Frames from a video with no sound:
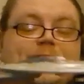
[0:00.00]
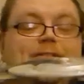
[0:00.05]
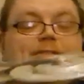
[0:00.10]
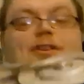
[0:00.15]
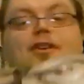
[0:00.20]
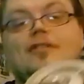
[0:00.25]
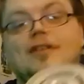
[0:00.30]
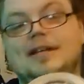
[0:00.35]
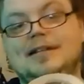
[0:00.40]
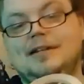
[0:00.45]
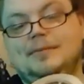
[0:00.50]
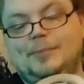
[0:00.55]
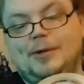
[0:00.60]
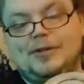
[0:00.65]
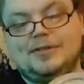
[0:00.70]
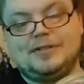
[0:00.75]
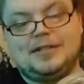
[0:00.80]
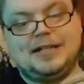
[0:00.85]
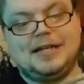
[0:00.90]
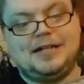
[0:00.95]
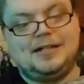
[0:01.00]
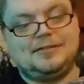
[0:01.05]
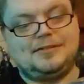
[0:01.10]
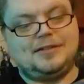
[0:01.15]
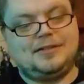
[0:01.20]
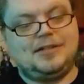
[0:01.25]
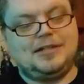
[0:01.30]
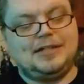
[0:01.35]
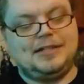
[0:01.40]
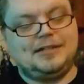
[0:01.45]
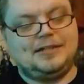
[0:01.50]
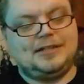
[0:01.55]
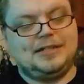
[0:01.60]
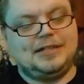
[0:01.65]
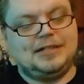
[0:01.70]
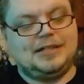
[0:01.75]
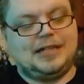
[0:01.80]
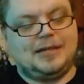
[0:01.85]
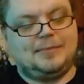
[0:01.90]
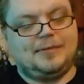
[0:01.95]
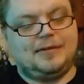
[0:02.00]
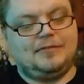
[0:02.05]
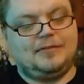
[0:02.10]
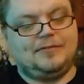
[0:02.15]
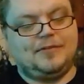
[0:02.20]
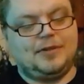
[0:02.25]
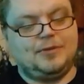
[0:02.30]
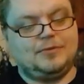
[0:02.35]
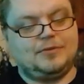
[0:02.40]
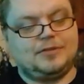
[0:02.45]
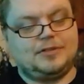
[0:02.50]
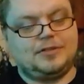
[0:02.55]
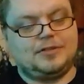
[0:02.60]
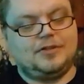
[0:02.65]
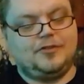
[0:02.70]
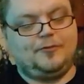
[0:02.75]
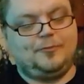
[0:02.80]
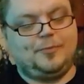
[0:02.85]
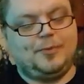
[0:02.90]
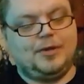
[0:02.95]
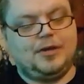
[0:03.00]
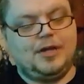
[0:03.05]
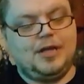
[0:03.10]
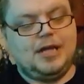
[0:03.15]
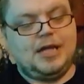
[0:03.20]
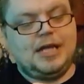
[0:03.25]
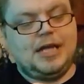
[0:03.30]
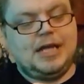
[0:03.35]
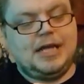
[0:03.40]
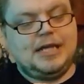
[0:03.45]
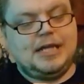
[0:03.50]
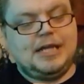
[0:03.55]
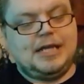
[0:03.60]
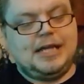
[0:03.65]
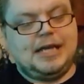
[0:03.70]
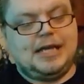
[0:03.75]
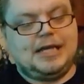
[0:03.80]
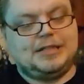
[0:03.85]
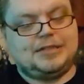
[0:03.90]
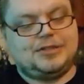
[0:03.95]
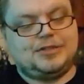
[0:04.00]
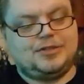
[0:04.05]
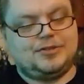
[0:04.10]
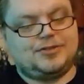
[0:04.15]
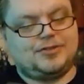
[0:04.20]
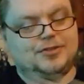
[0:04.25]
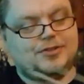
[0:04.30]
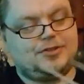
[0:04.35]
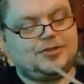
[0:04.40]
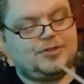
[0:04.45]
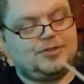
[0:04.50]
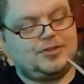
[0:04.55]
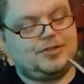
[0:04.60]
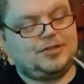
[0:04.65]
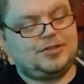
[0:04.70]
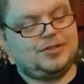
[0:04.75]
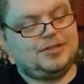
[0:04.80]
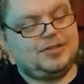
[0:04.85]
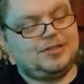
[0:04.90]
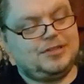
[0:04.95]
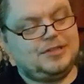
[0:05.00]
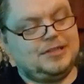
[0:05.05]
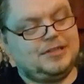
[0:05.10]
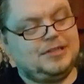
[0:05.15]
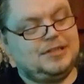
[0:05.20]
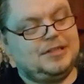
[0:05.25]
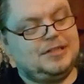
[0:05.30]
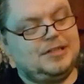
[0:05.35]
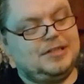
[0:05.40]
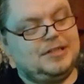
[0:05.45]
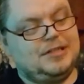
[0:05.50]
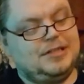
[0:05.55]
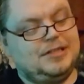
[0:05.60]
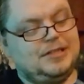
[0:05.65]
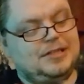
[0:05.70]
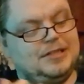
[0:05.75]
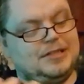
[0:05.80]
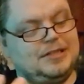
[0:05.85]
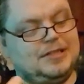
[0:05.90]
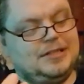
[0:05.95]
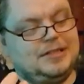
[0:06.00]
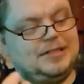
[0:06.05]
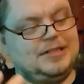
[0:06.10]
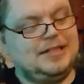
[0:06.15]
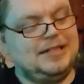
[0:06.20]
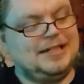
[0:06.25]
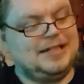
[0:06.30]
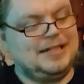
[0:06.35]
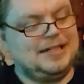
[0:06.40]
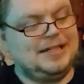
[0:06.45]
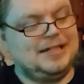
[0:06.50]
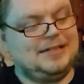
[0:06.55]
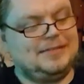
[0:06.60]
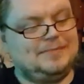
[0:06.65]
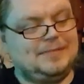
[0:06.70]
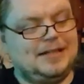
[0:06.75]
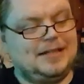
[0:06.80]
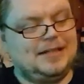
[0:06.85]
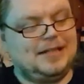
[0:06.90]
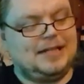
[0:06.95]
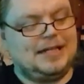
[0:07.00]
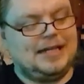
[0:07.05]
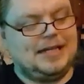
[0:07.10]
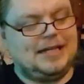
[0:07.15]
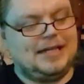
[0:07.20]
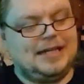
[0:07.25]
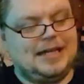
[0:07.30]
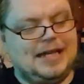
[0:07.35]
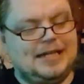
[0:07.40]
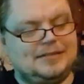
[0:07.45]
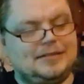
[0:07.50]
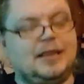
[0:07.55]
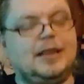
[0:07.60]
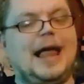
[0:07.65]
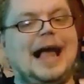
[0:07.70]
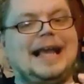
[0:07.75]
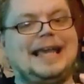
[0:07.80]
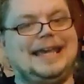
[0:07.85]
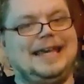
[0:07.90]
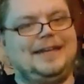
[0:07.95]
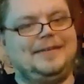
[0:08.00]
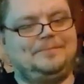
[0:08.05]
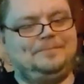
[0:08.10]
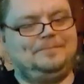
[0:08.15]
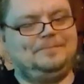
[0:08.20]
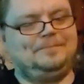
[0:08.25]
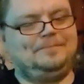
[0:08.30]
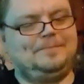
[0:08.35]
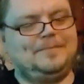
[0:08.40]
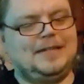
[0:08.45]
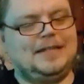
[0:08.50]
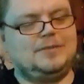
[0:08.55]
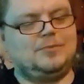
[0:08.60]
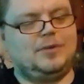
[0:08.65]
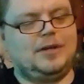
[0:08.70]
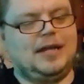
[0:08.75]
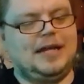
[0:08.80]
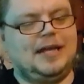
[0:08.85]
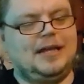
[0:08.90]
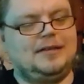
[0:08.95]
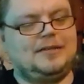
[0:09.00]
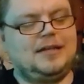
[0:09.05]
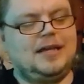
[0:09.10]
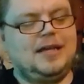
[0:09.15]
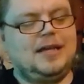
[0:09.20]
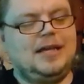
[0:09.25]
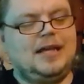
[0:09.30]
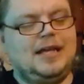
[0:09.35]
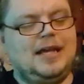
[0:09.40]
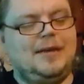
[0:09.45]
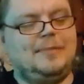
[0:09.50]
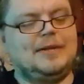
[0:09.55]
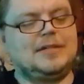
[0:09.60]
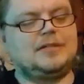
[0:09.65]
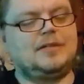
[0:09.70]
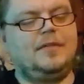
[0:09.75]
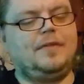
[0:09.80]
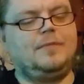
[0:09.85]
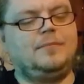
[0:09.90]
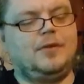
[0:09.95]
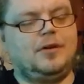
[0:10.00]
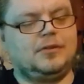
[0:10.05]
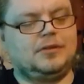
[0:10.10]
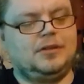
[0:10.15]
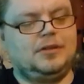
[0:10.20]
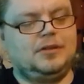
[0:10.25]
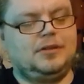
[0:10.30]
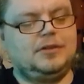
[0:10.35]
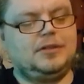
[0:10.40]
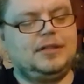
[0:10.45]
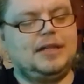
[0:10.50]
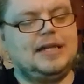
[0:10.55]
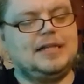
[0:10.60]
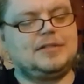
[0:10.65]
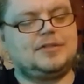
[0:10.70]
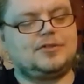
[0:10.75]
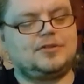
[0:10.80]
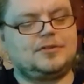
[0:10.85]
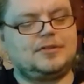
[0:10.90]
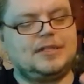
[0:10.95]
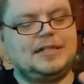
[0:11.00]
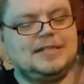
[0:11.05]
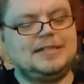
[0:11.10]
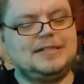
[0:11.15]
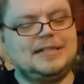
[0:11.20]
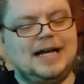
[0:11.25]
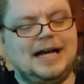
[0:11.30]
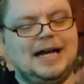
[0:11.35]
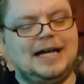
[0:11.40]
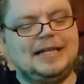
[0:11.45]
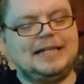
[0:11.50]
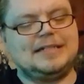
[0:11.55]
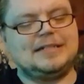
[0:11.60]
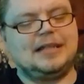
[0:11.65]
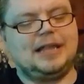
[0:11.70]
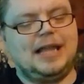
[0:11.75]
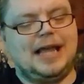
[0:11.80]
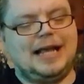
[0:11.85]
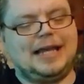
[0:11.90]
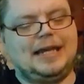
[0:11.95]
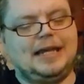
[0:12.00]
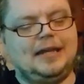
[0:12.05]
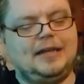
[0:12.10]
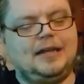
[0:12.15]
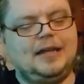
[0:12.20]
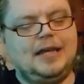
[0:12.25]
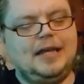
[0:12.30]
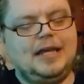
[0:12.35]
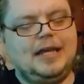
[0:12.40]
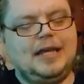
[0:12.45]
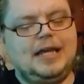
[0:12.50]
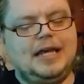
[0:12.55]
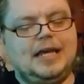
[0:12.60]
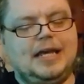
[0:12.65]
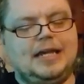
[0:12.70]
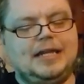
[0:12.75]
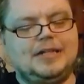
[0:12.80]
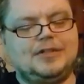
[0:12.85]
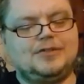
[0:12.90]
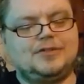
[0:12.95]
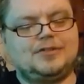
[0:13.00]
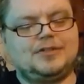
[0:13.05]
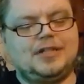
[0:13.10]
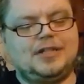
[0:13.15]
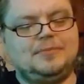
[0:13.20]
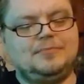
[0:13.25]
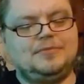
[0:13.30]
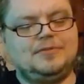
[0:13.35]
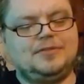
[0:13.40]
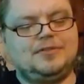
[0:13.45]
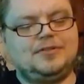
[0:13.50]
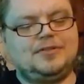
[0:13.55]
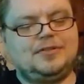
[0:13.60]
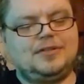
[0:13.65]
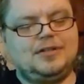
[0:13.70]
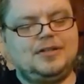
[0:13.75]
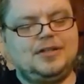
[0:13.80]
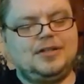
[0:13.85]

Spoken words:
Sorry, boys and girls, I know you like my reviews and stuff, but it's just... Yeah, it's lacking, is what it is. I mean, it's not the model, it's just the design is lacking. And it just seems